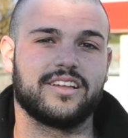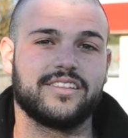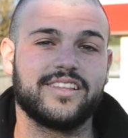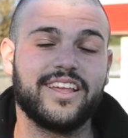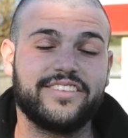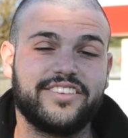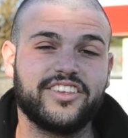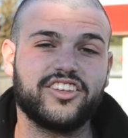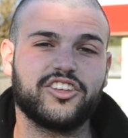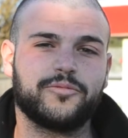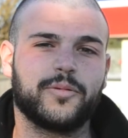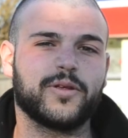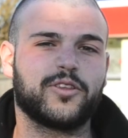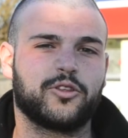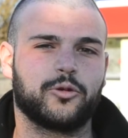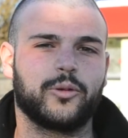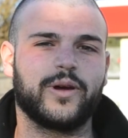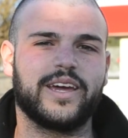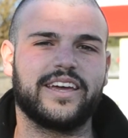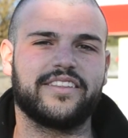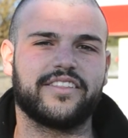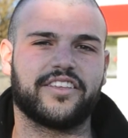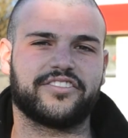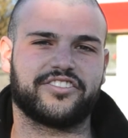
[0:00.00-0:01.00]
This is
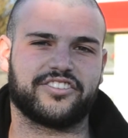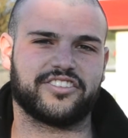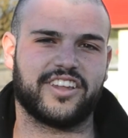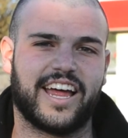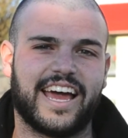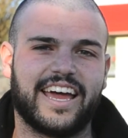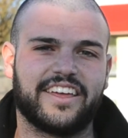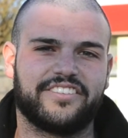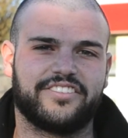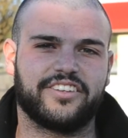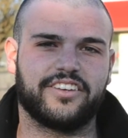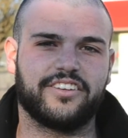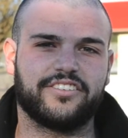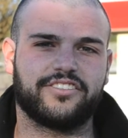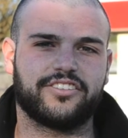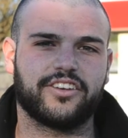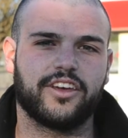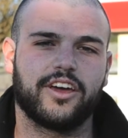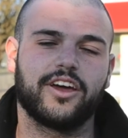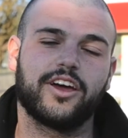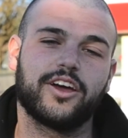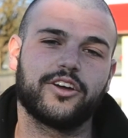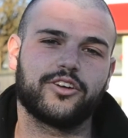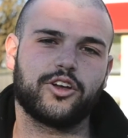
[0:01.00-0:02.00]
Between the Slices,
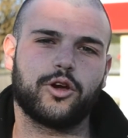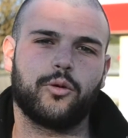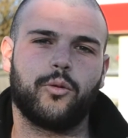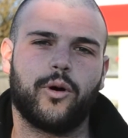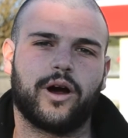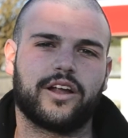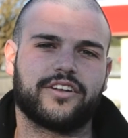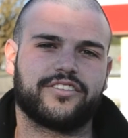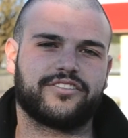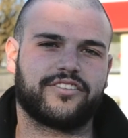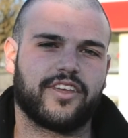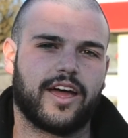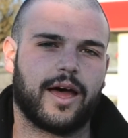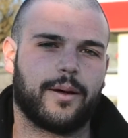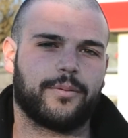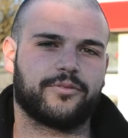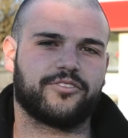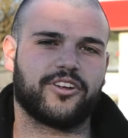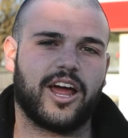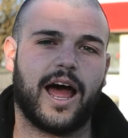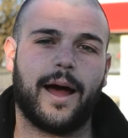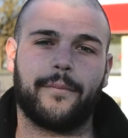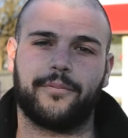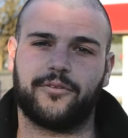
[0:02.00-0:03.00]
your one-stop
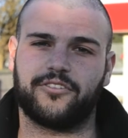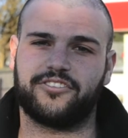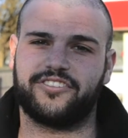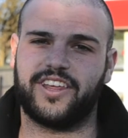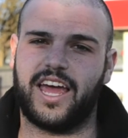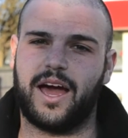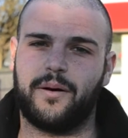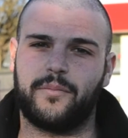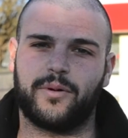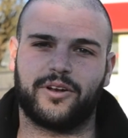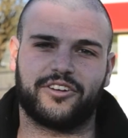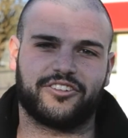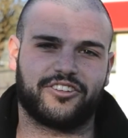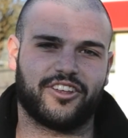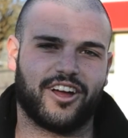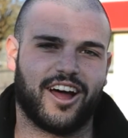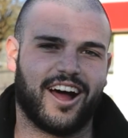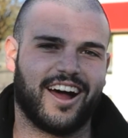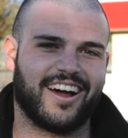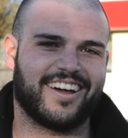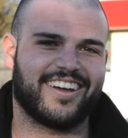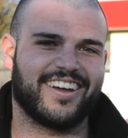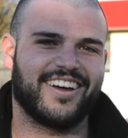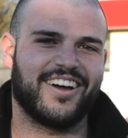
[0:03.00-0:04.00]
shop for sandwich
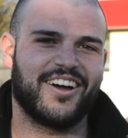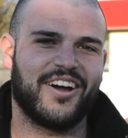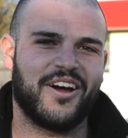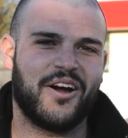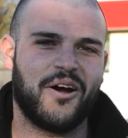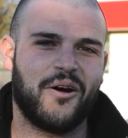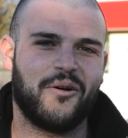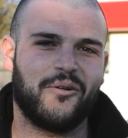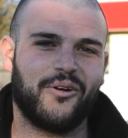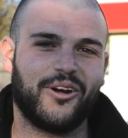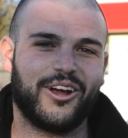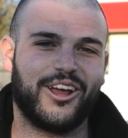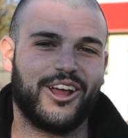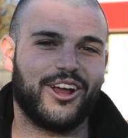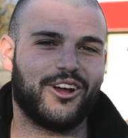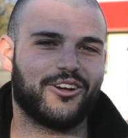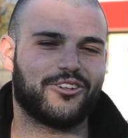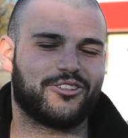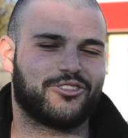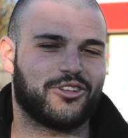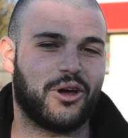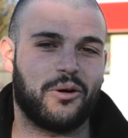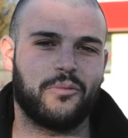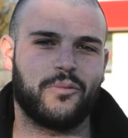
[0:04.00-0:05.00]
talk. We're
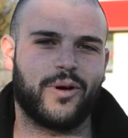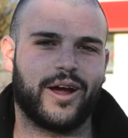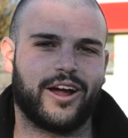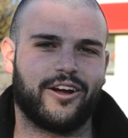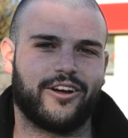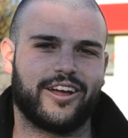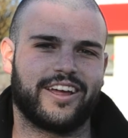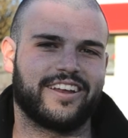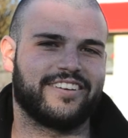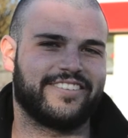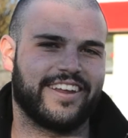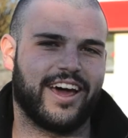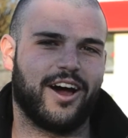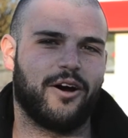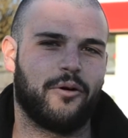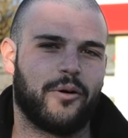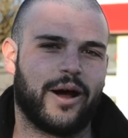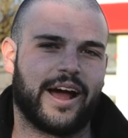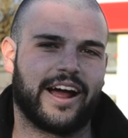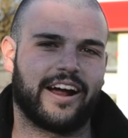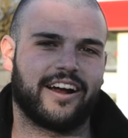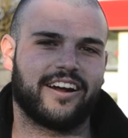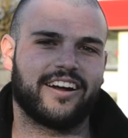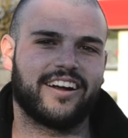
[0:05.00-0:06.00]
here somewhere in
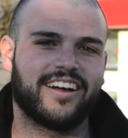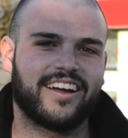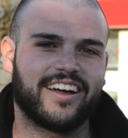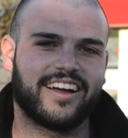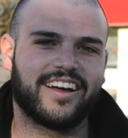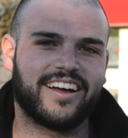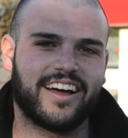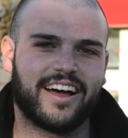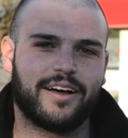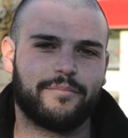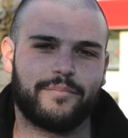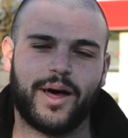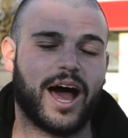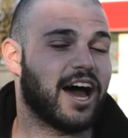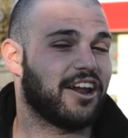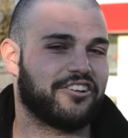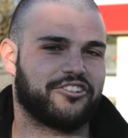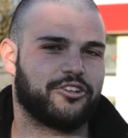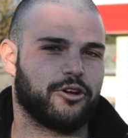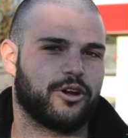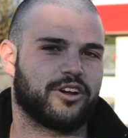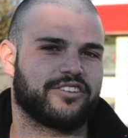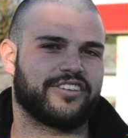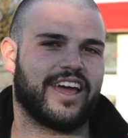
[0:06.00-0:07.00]
Delaware, not
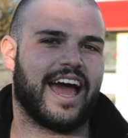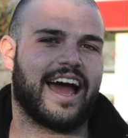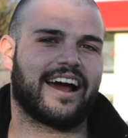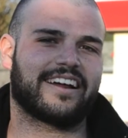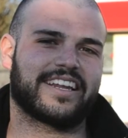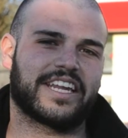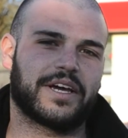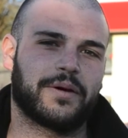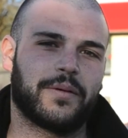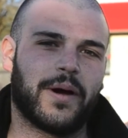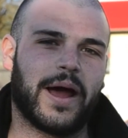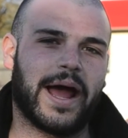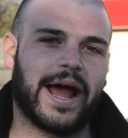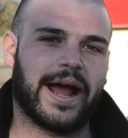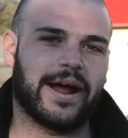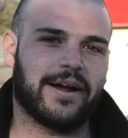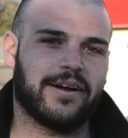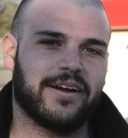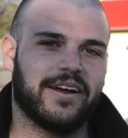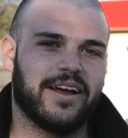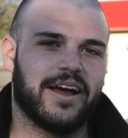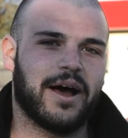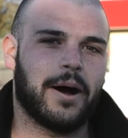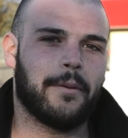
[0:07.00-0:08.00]
sure exactly
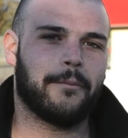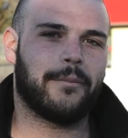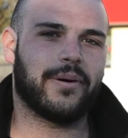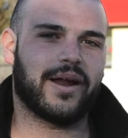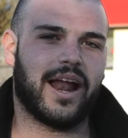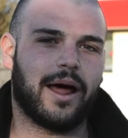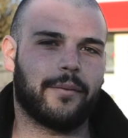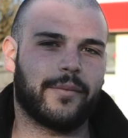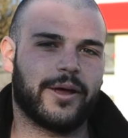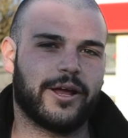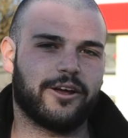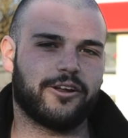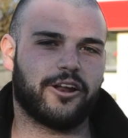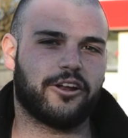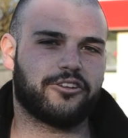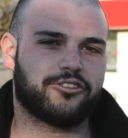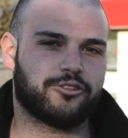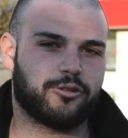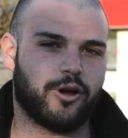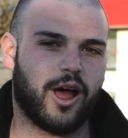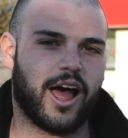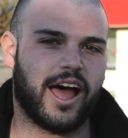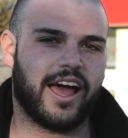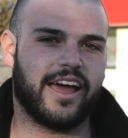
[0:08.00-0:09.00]
where, but I'm here to
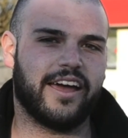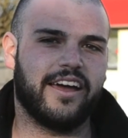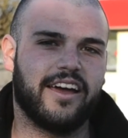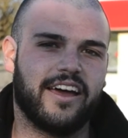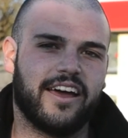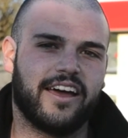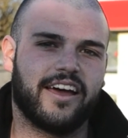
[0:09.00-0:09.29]
try